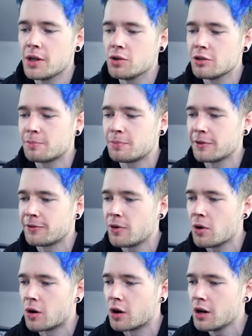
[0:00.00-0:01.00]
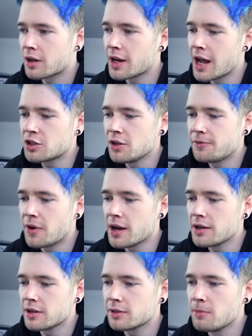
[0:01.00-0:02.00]
we used before can actually
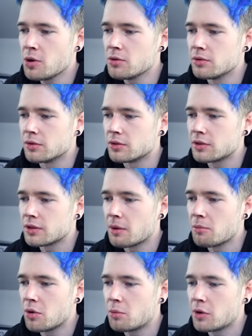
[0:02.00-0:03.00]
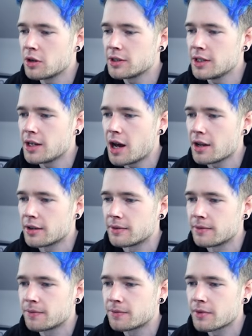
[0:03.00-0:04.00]
find us moons. And what has he done?